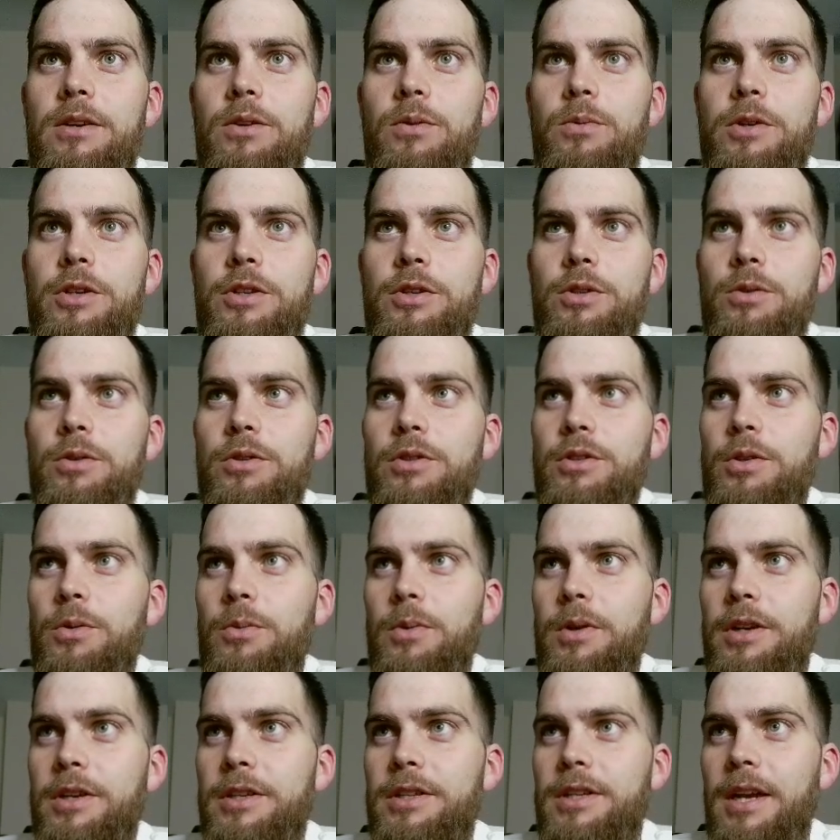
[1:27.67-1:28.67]
We do also
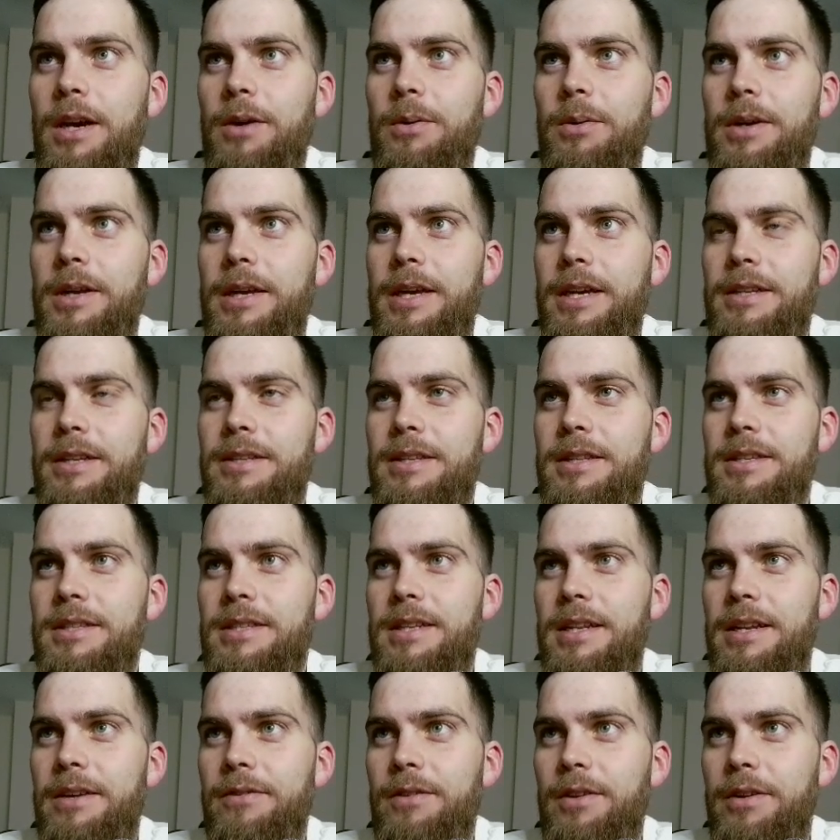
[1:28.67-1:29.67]
I want to get to this
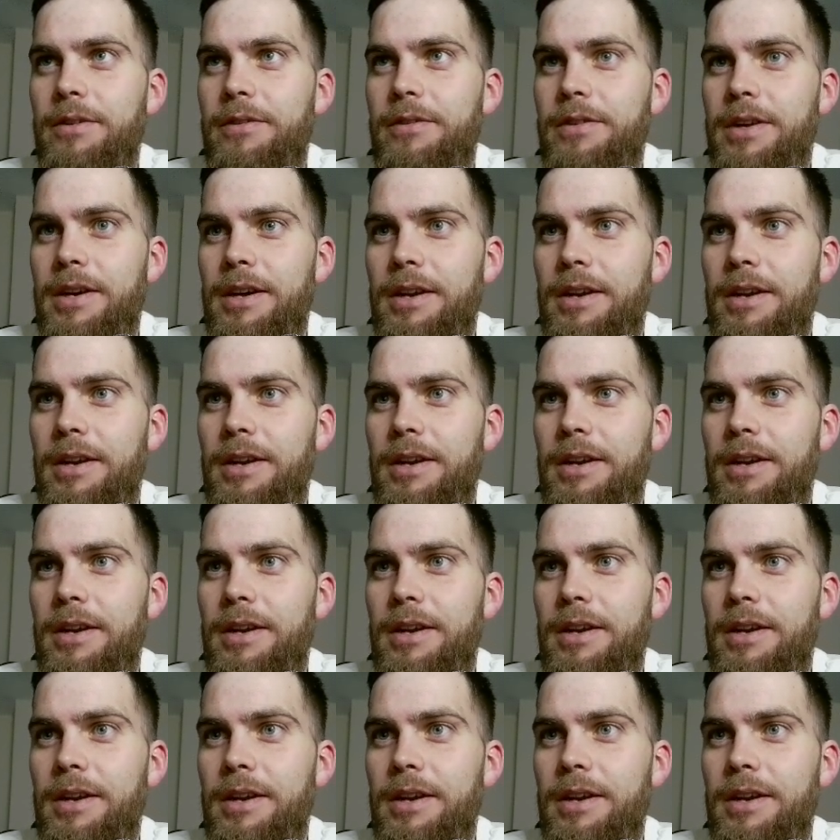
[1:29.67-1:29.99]
level over here.